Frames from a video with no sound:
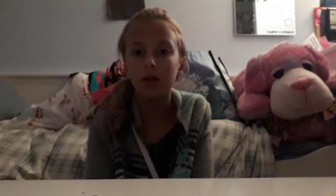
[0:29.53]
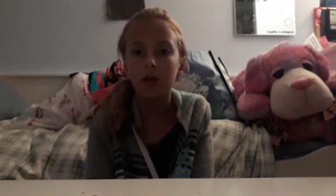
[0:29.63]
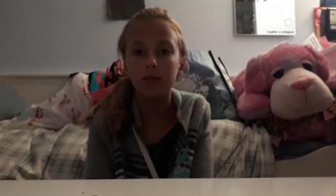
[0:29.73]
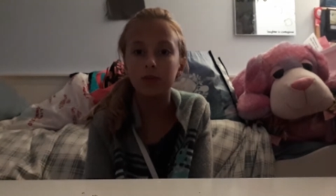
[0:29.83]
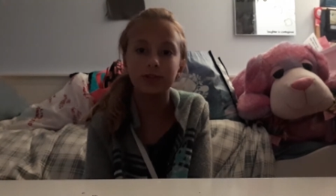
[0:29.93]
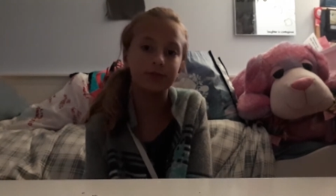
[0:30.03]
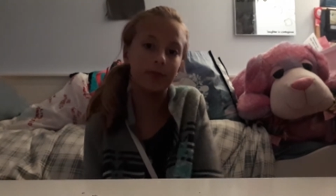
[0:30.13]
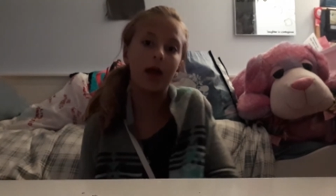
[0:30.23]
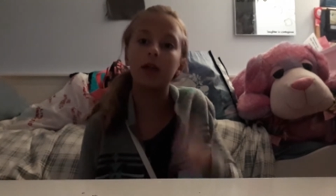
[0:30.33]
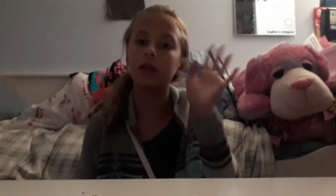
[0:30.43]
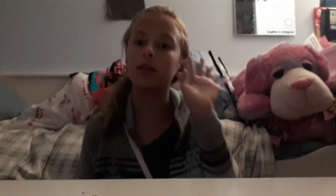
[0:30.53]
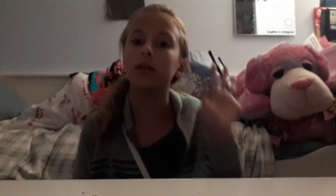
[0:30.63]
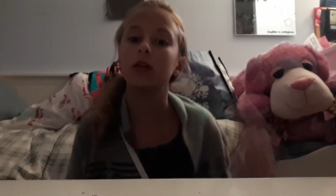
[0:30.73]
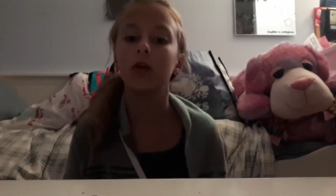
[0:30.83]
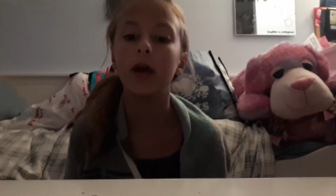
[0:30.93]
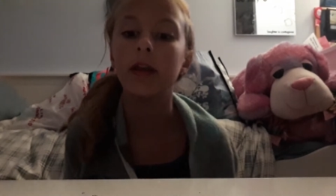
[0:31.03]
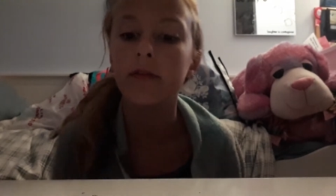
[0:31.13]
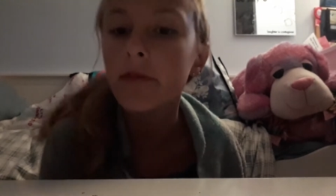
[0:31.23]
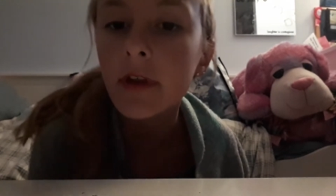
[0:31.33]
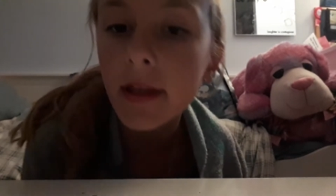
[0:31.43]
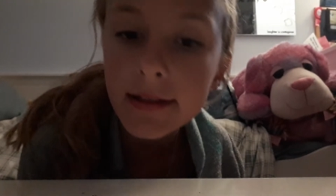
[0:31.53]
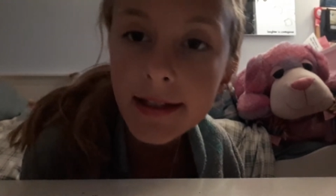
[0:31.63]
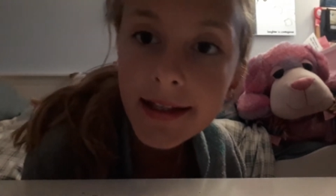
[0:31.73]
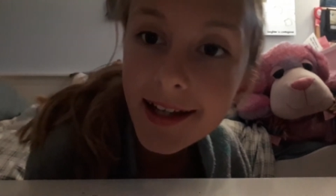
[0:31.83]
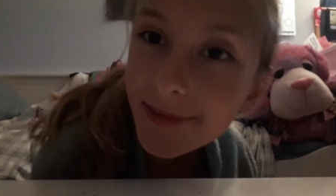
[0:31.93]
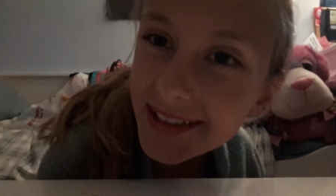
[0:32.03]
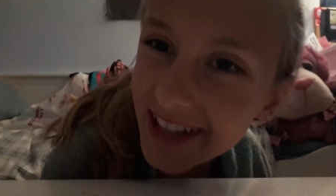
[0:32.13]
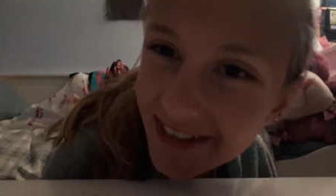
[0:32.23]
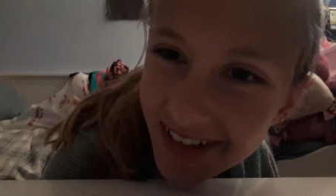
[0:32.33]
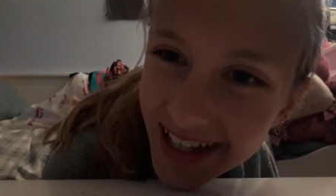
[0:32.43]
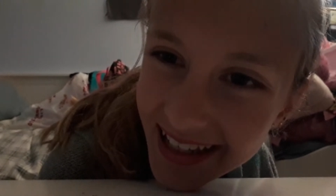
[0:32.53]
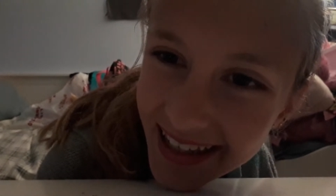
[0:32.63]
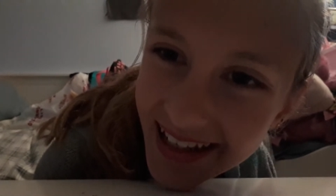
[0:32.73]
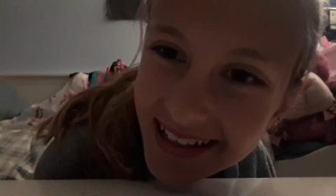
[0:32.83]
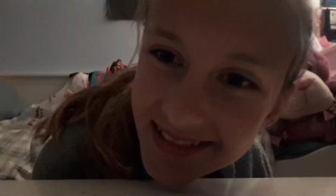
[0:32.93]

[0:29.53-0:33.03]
I'm just balancing you. I didn't feel like taking out my tripod.